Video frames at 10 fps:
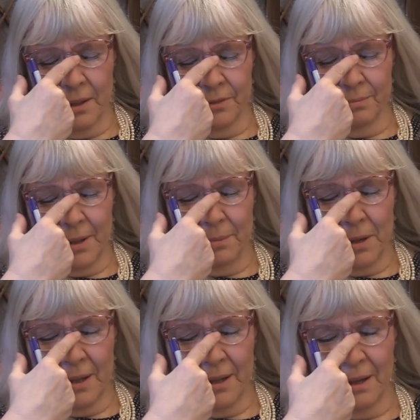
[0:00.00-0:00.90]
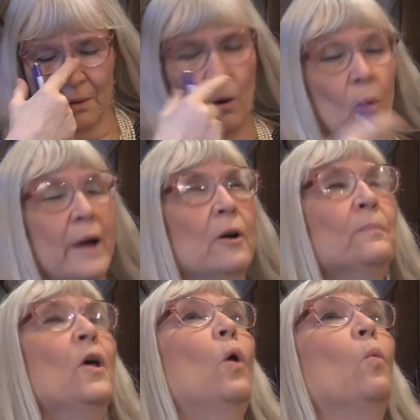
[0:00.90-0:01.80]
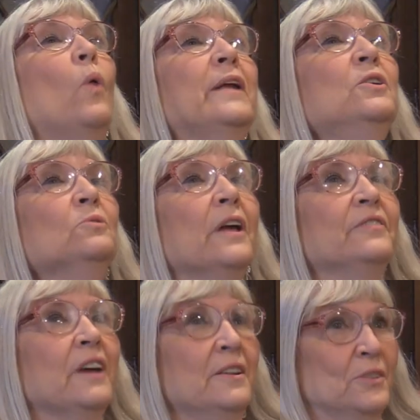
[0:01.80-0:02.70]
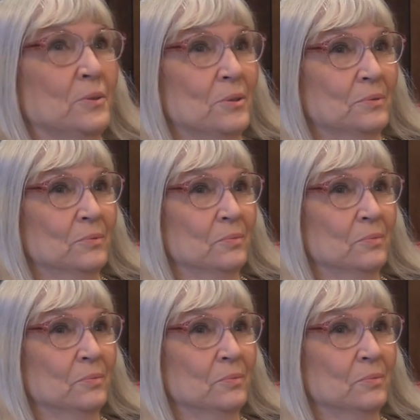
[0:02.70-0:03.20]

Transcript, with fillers: out of my mind. Oh, oh, I know. When you left high school,